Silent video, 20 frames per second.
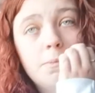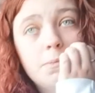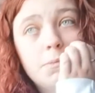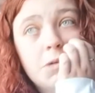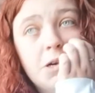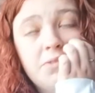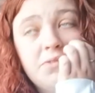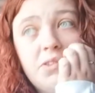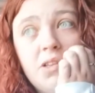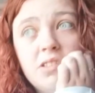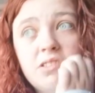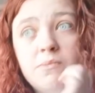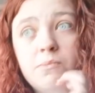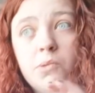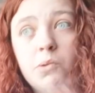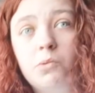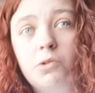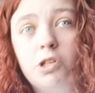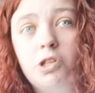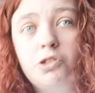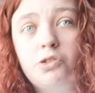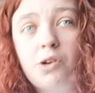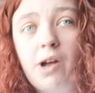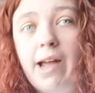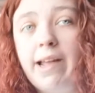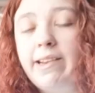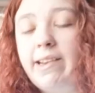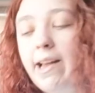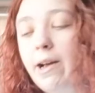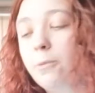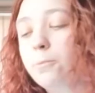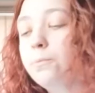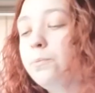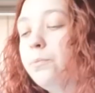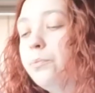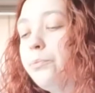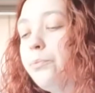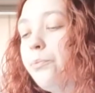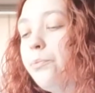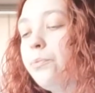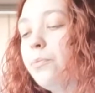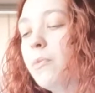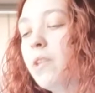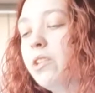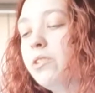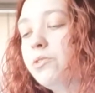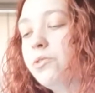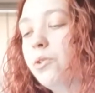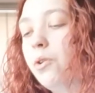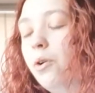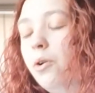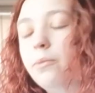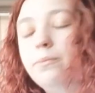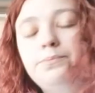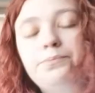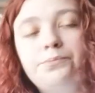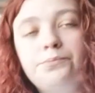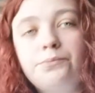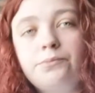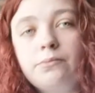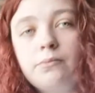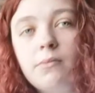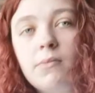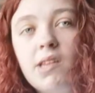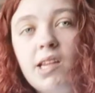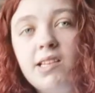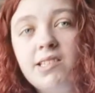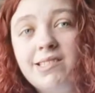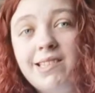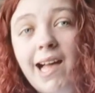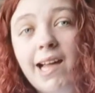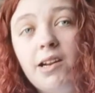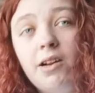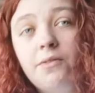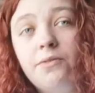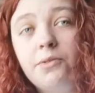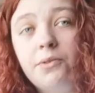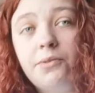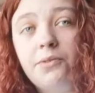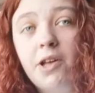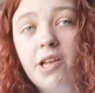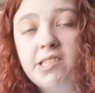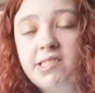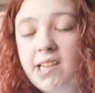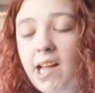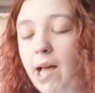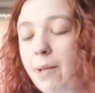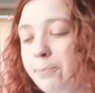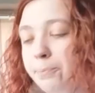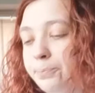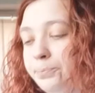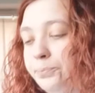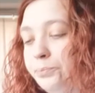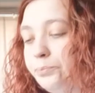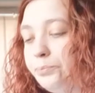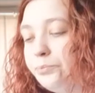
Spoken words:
confusing, but we're going to try it now. So starting off with first time